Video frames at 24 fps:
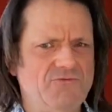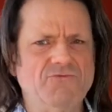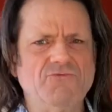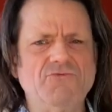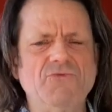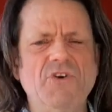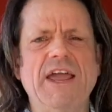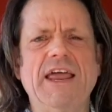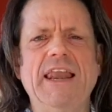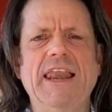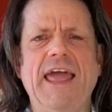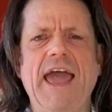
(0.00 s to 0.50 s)

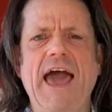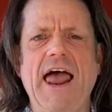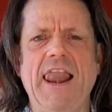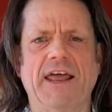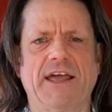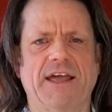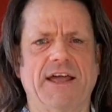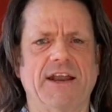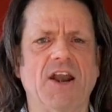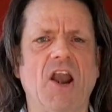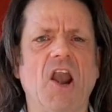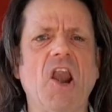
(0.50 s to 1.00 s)
Really
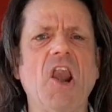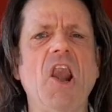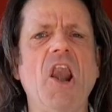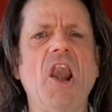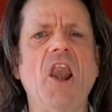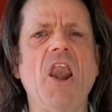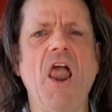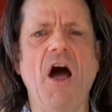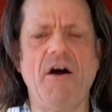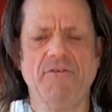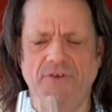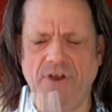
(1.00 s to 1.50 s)
elegant,
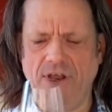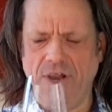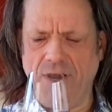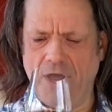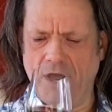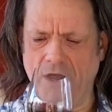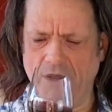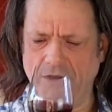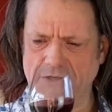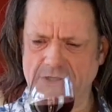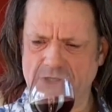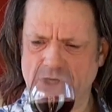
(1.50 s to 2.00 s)
lovely
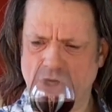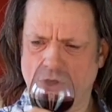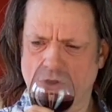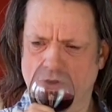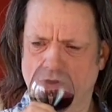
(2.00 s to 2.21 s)
nose.